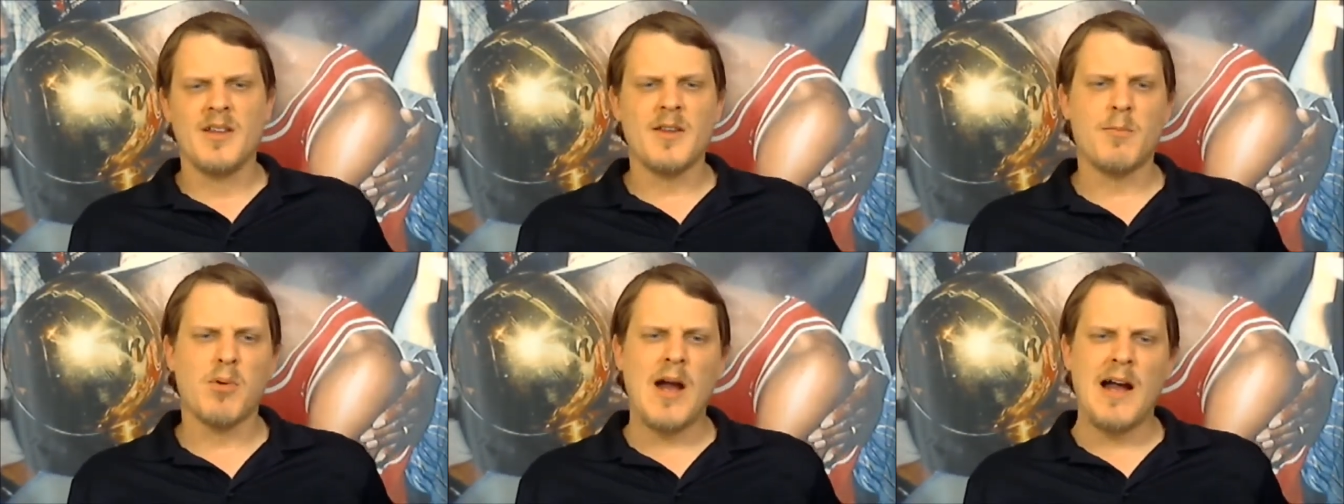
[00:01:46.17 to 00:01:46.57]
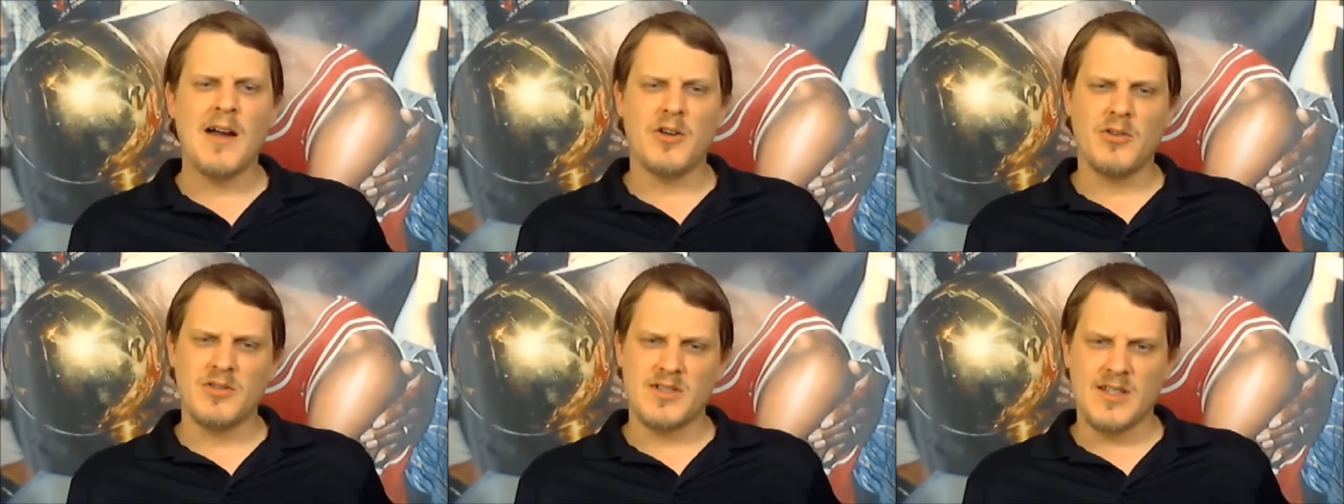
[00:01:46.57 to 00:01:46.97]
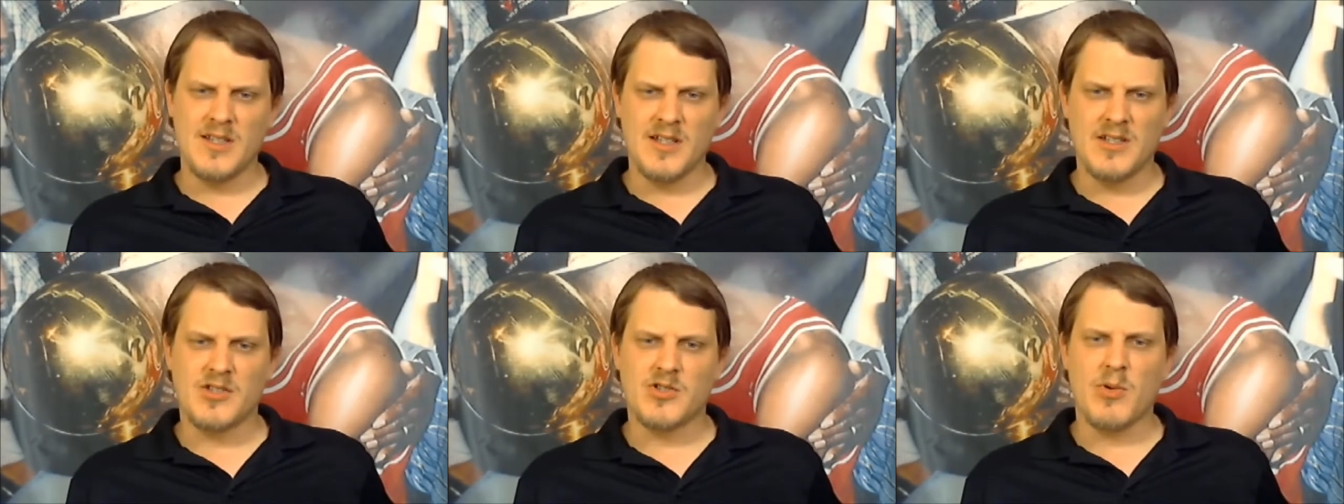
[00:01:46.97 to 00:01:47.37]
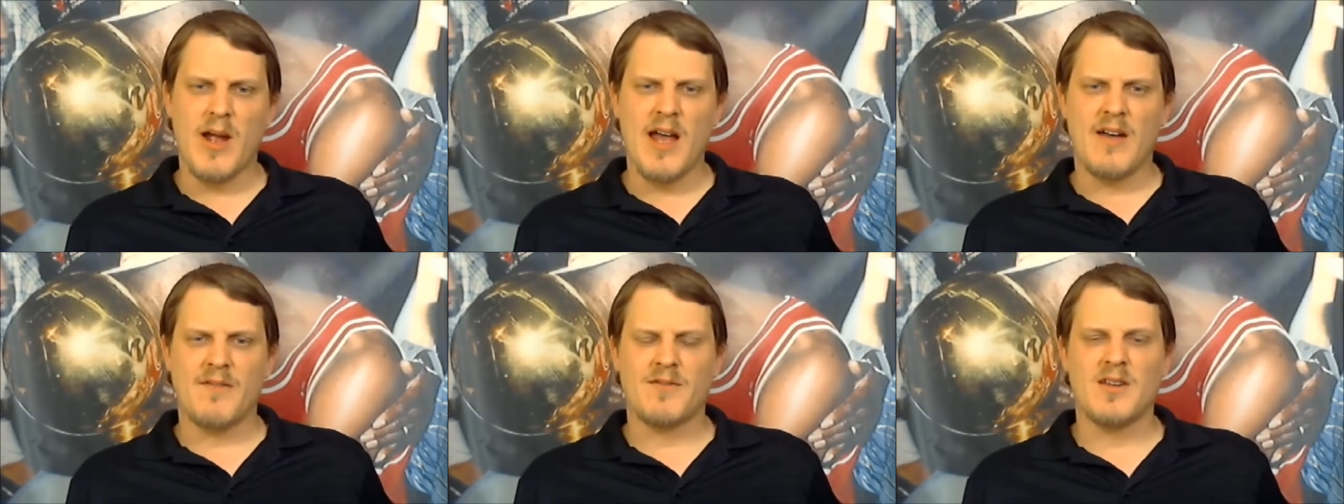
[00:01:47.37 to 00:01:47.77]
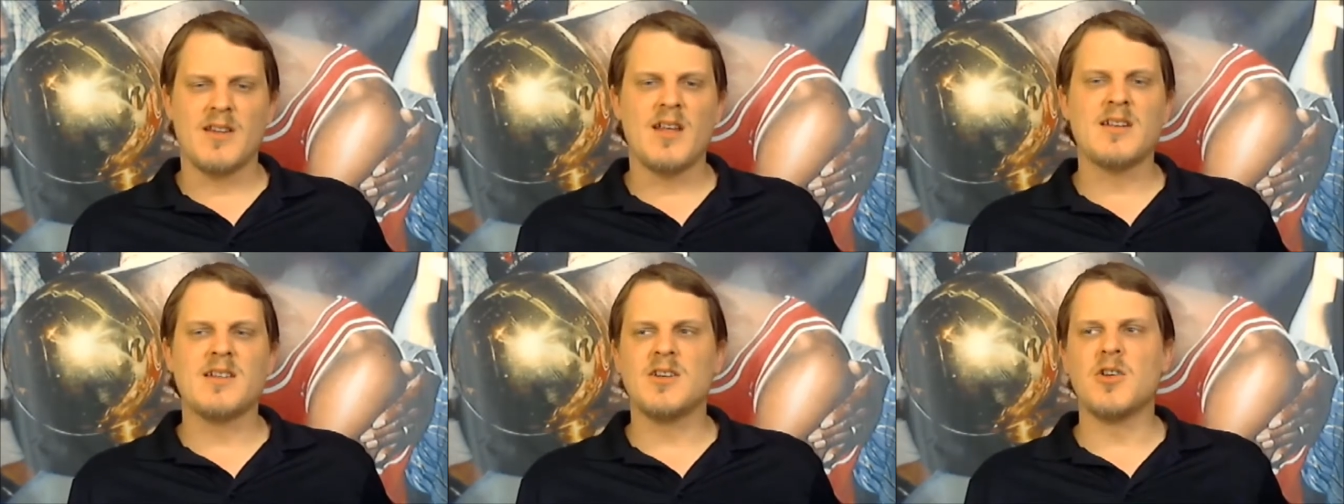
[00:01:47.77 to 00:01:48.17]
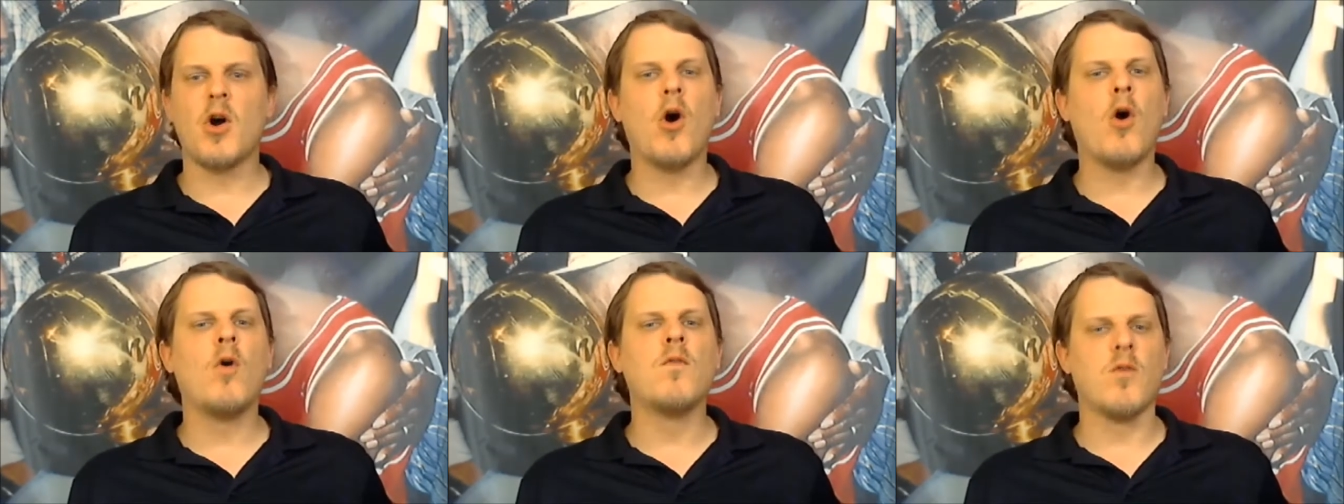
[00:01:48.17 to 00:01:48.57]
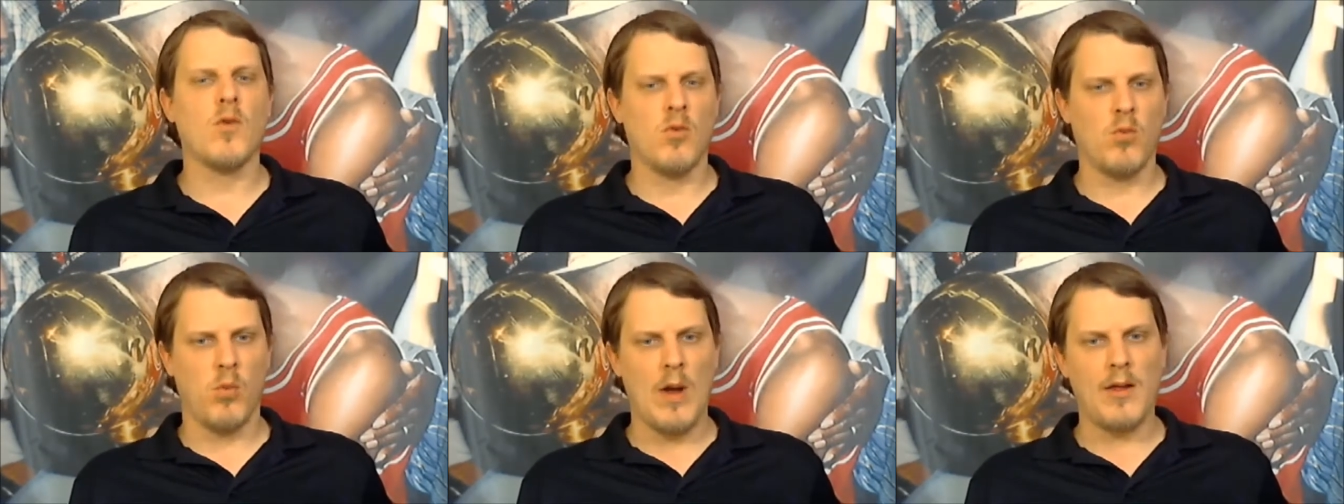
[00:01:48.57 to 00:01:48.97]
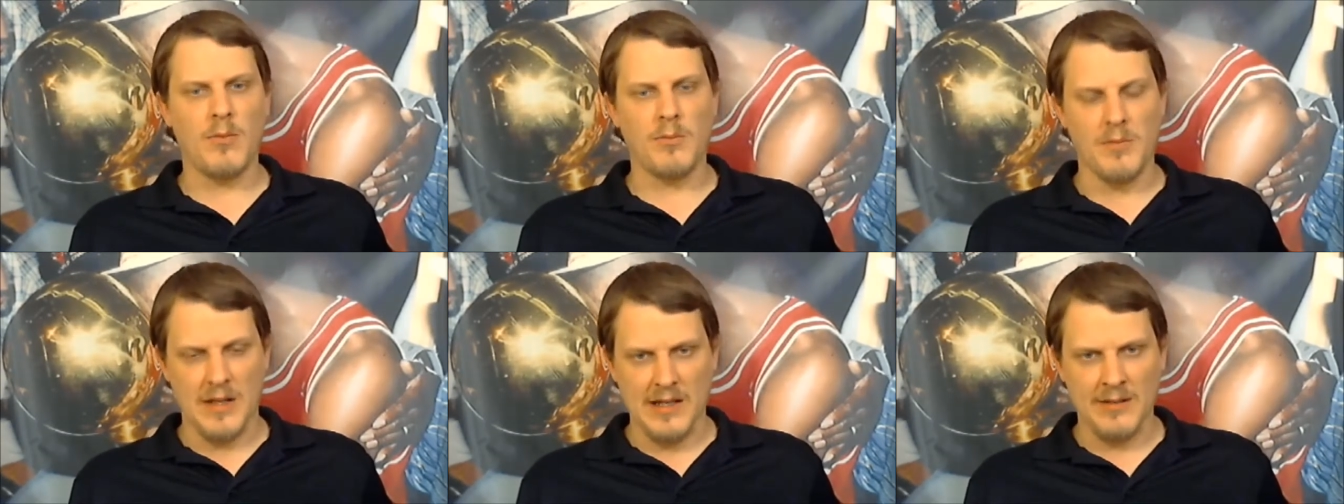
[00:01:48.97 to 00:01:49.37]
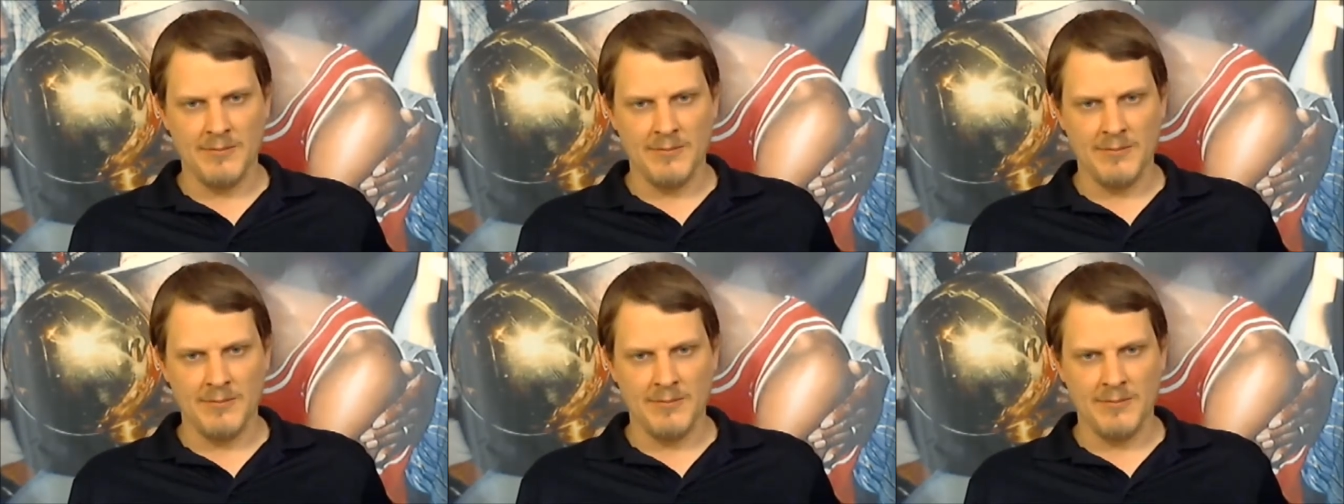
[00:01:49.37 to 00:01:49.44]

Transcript: The Broncos in this draft, they didn't overwhelm me,